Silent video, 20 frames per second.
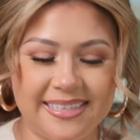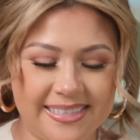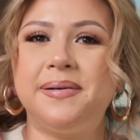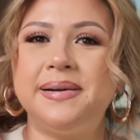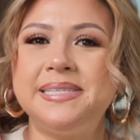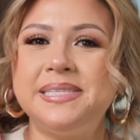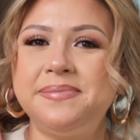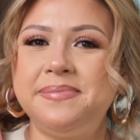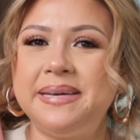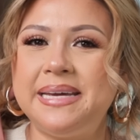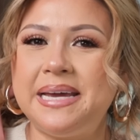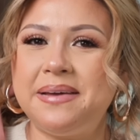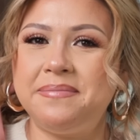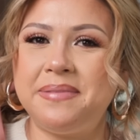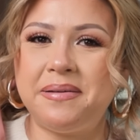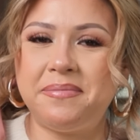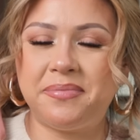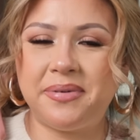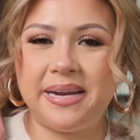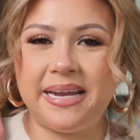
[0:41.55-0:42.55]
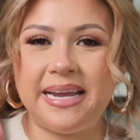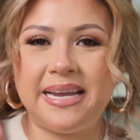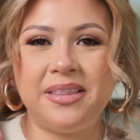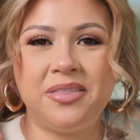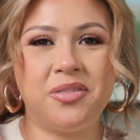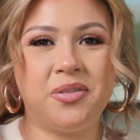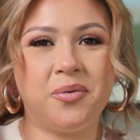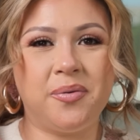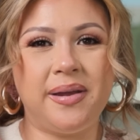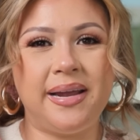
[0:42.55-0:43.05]
We're going to begin by
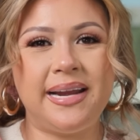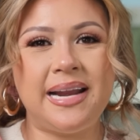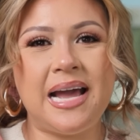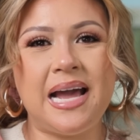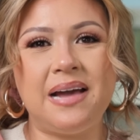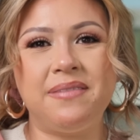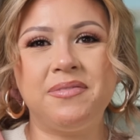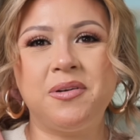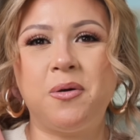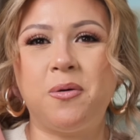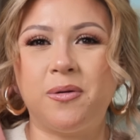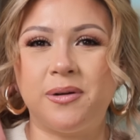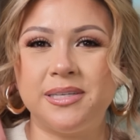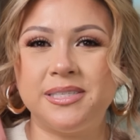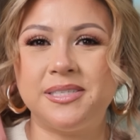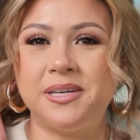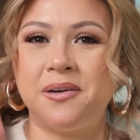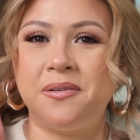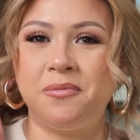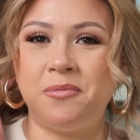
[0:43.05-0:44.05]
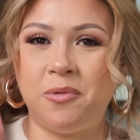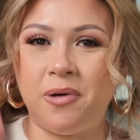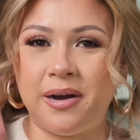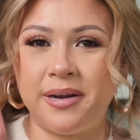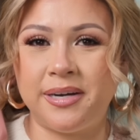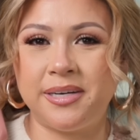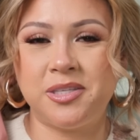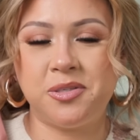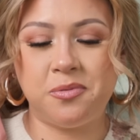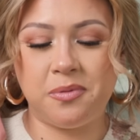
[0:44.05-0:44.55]
bringing 3.5 quarts of
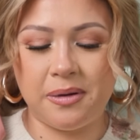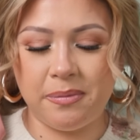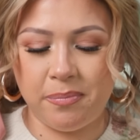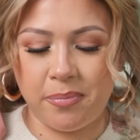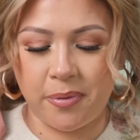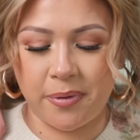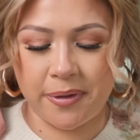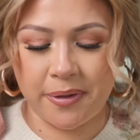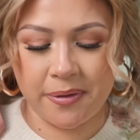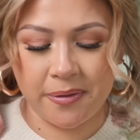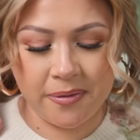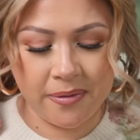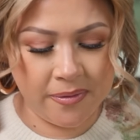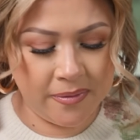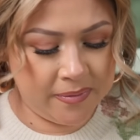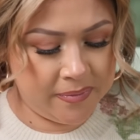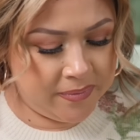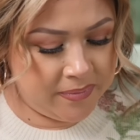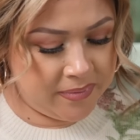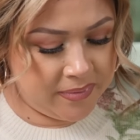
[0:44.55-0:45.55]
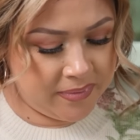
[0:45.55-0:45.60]
water to a boil.